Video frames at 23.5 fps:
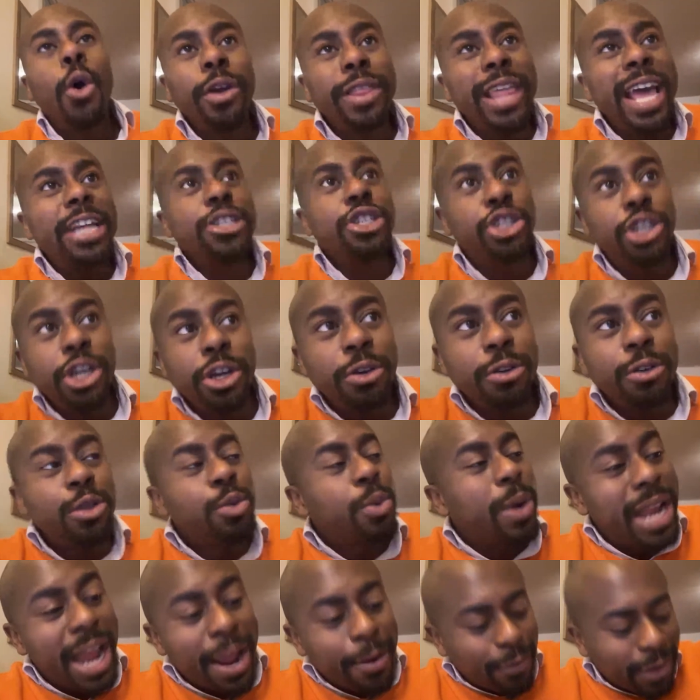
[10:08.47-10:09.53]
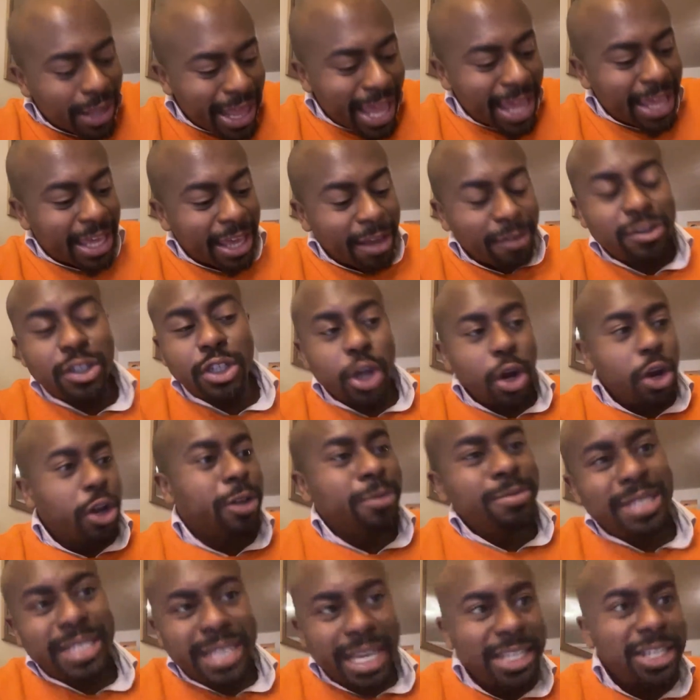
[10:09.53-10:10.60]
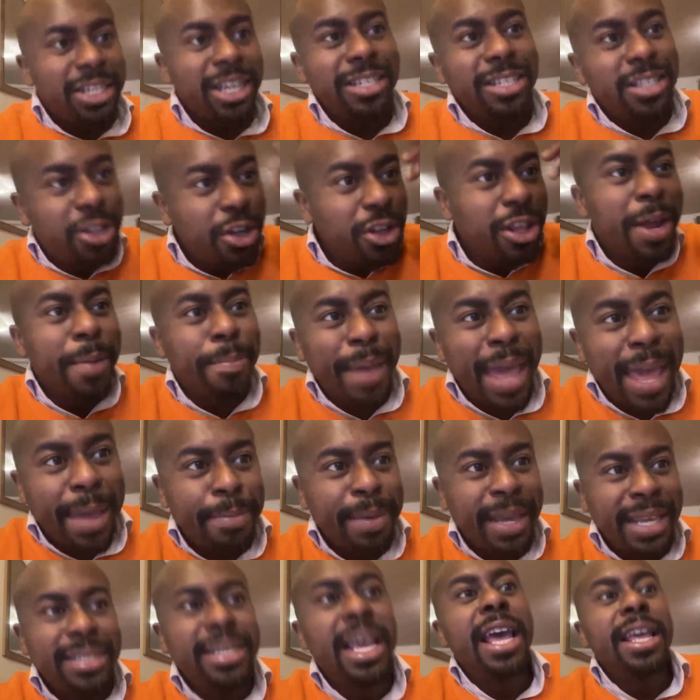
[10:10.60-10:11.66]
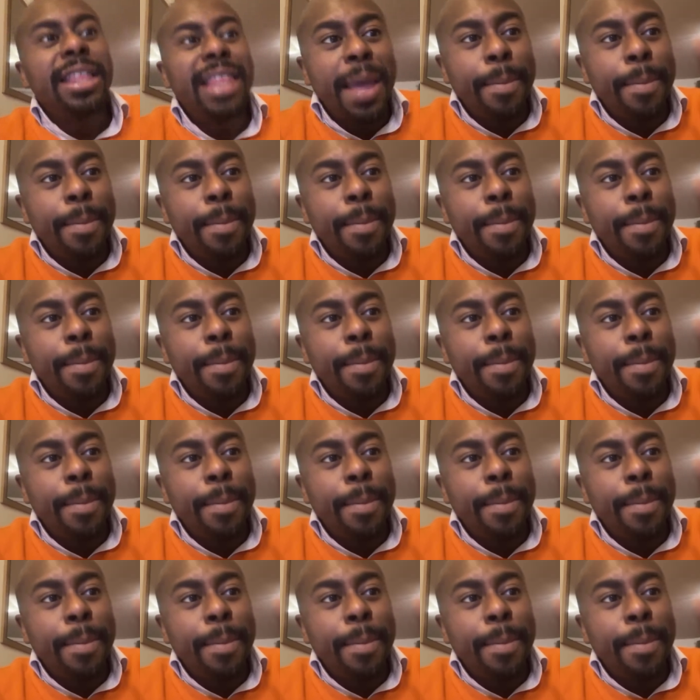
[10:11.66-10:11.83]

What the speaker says: Or that Jews, whenever they give circumcisions to their babies,